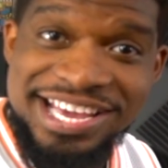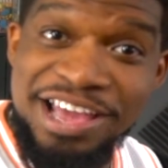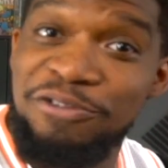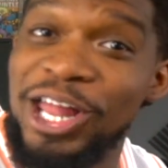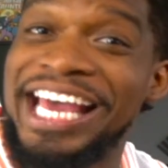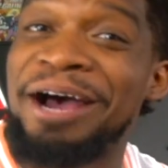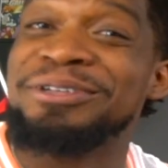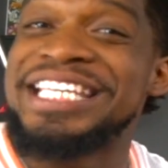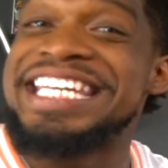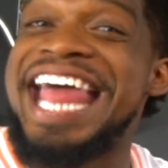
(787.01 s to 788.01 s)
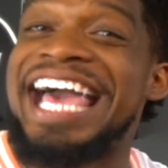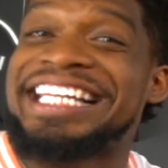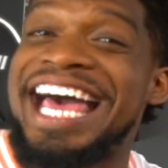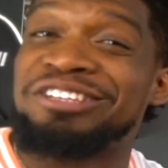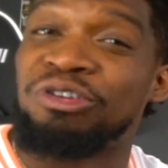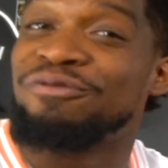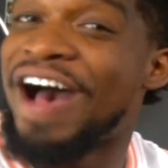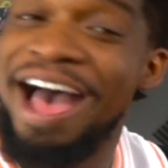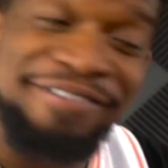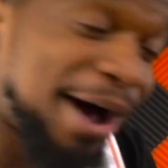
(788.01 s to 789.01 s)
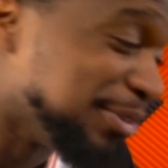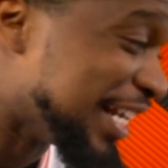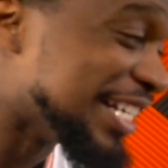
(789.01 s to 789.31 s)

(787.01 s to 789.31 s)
It felt like I was in that class for 5 hours.